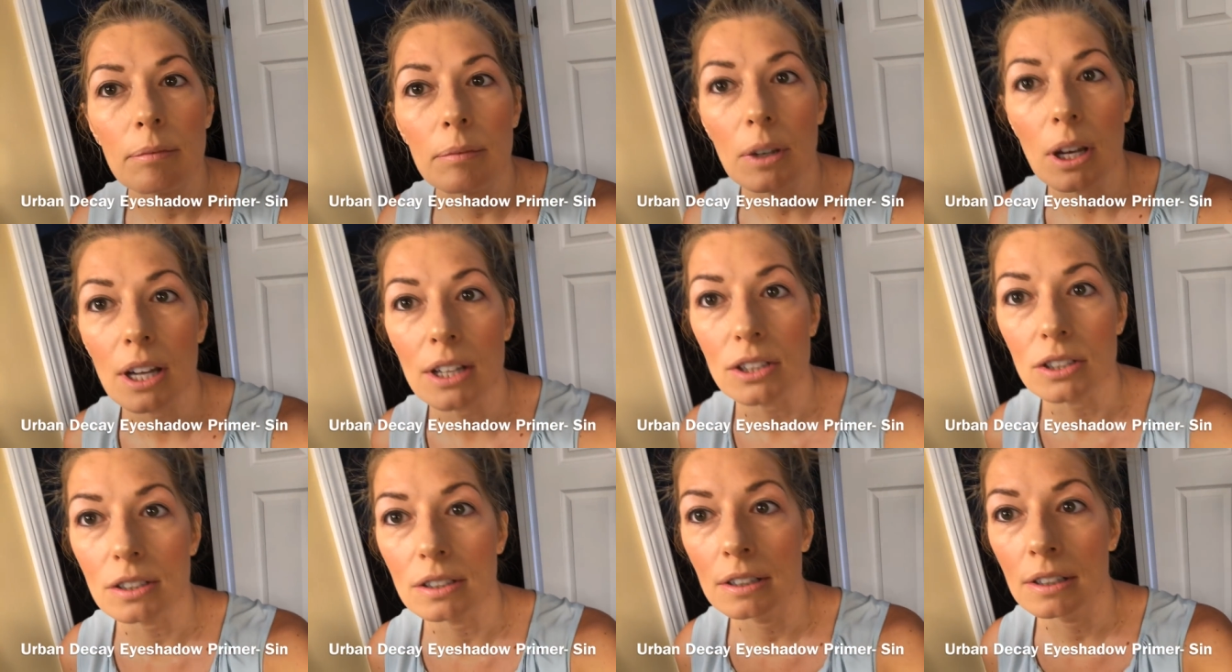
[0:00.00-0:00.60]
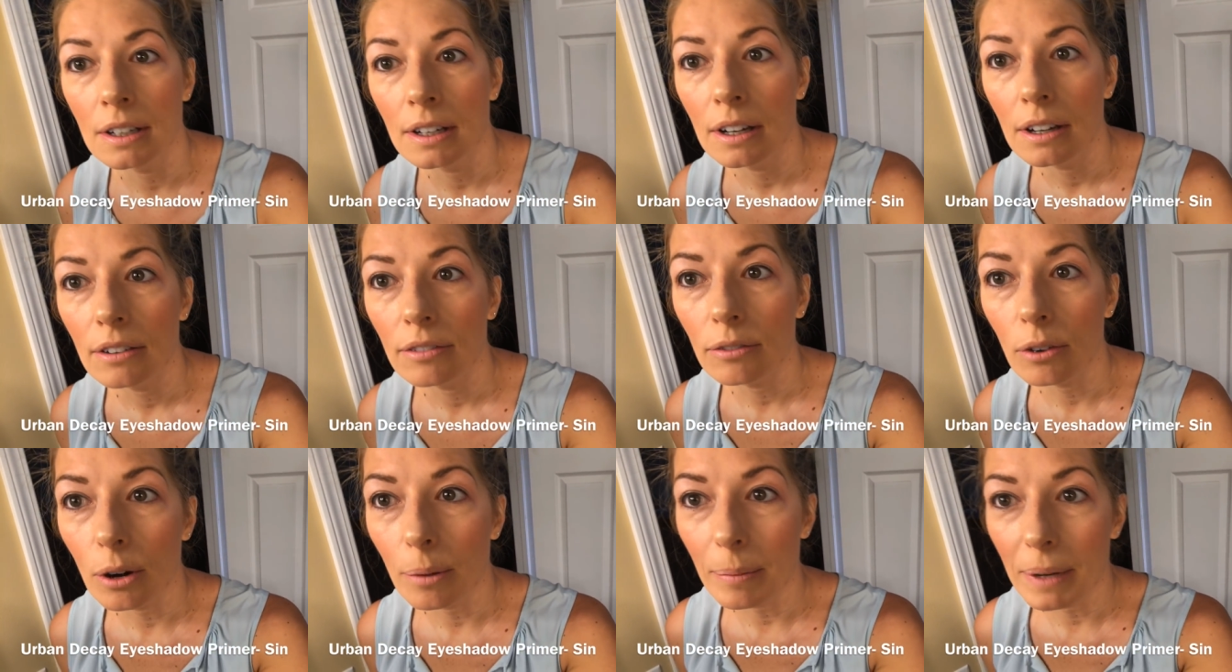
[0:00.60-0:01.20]
gosh,
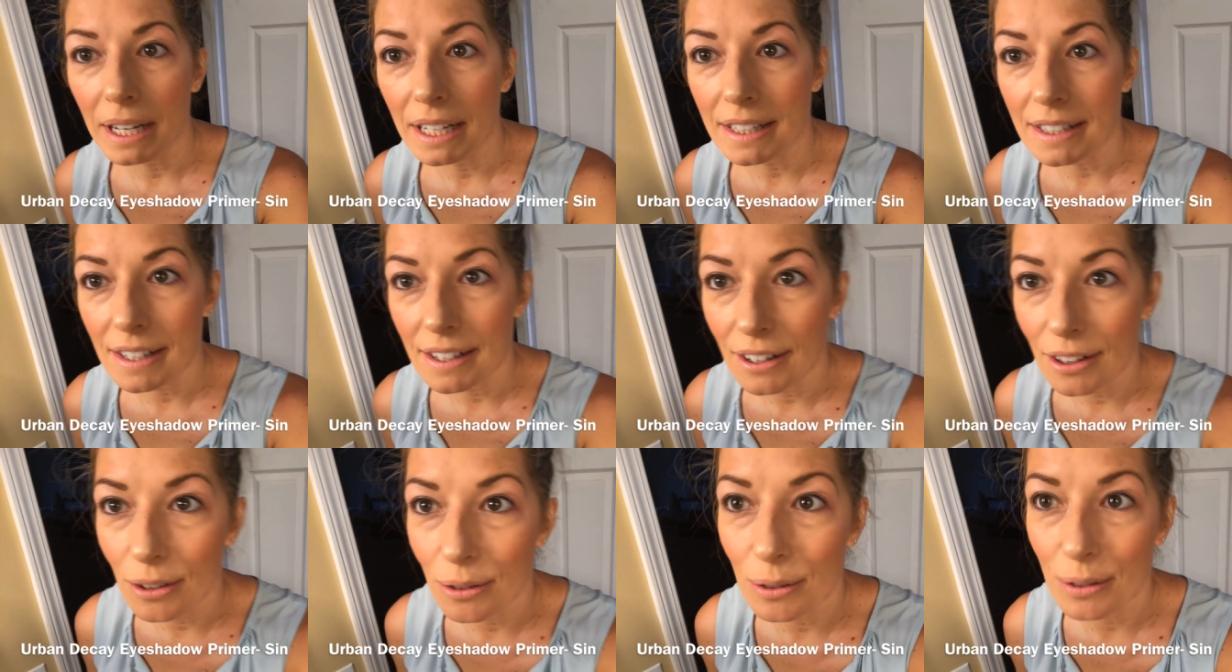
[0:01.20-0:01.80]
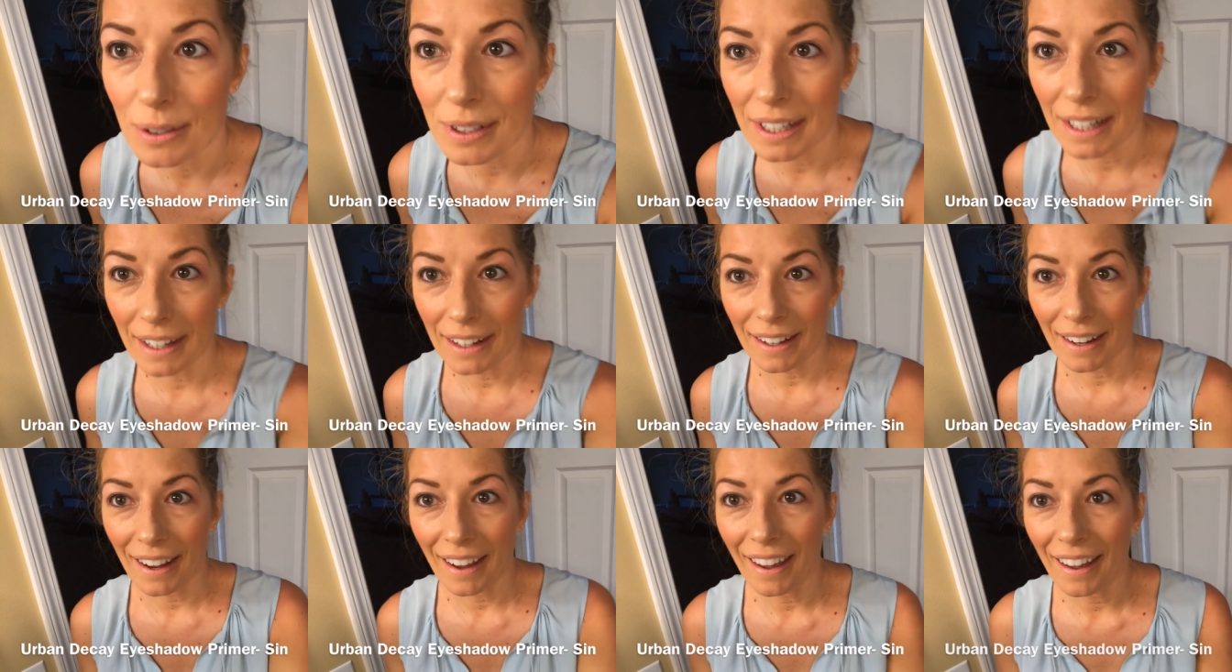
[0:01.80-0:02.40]
four minutes into the
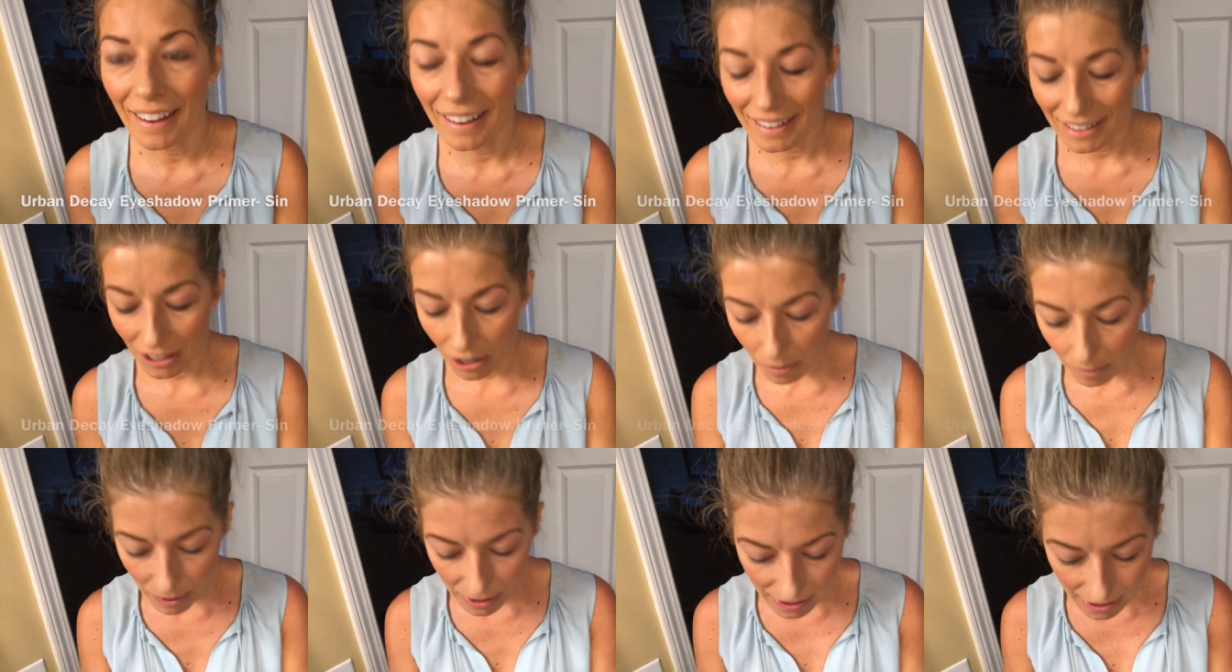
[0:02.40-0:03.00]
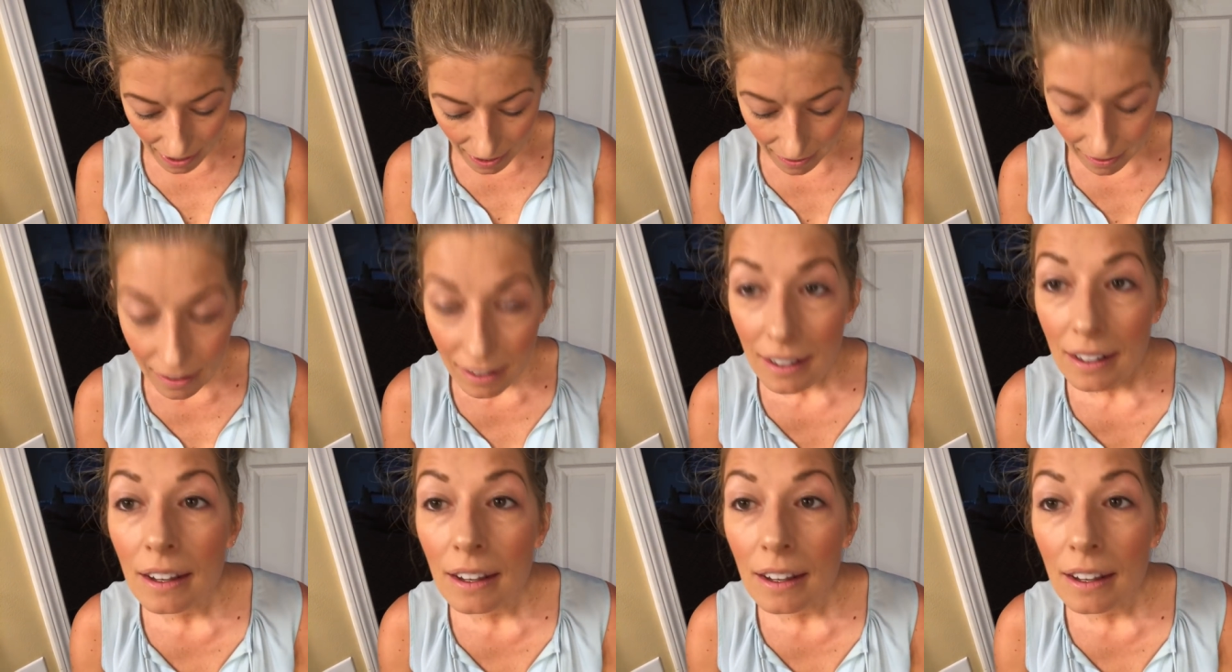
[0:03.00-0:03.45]
routine and almost done.